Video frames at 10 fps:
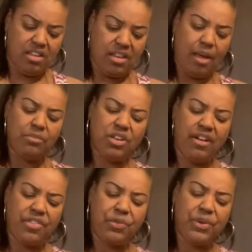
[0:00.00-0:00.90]
I'm
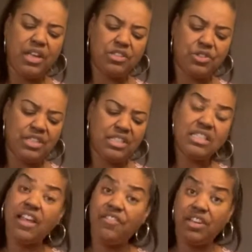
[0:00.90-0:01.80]
sorry,
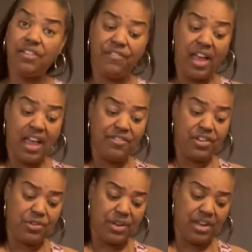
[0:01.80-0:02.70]

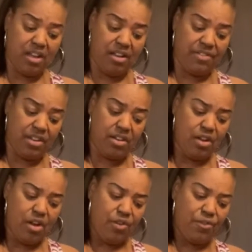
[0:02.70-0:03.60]
375-degree oven
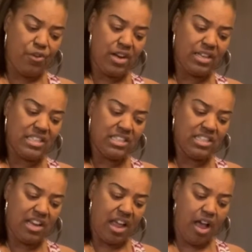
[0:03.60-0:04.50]
for at least an
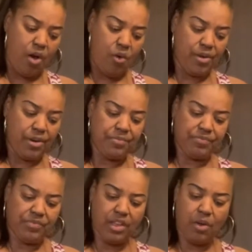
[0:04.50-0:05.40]
hour.
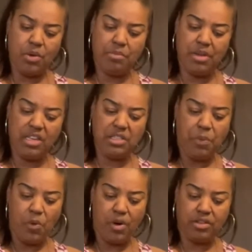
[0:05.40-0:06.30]
I want to make, it's
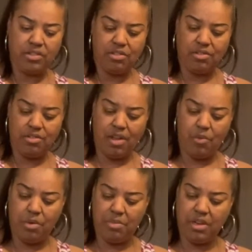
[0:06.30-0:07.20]
pork, so I
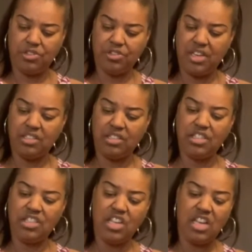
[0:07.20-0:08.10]
want to make sure that's good
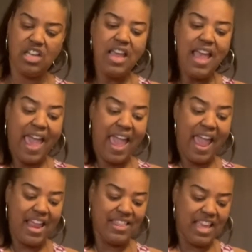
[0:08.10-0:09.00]
and done
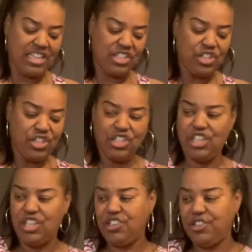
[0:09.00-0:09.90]
and that it's good and
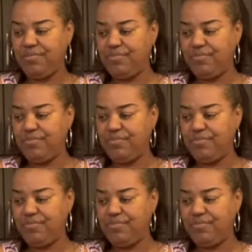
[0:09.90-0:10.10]
tender.